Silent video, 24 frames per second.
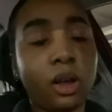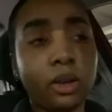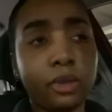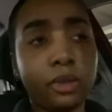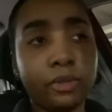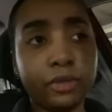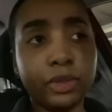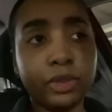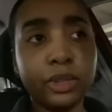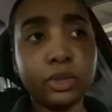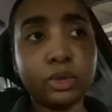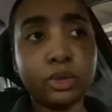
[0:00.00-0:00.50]

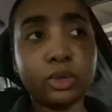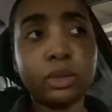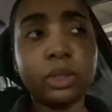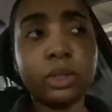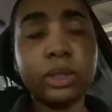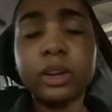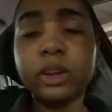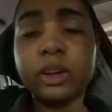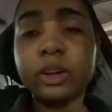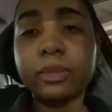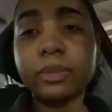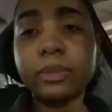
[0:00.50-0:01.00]
physical
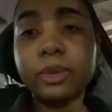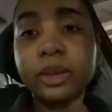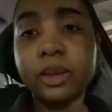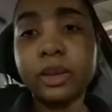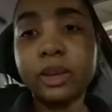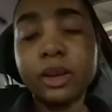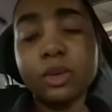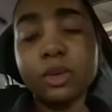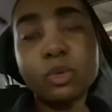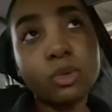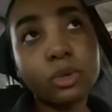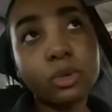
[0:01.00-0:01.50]

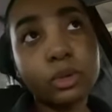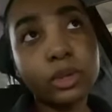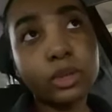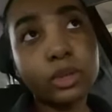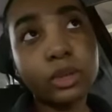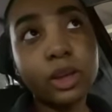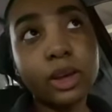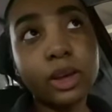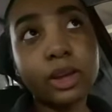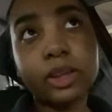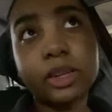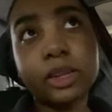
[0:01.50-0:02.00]
therapy. Well,
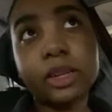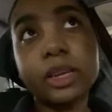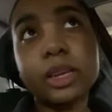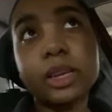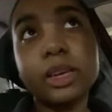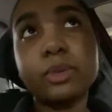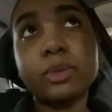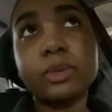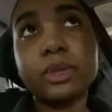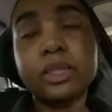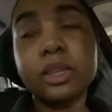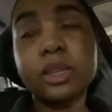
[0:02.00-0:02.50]

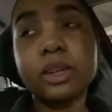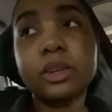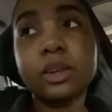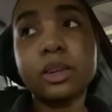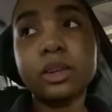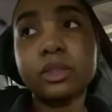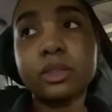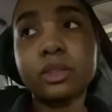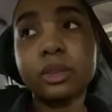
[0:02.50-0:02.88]
luckily it was Sunday,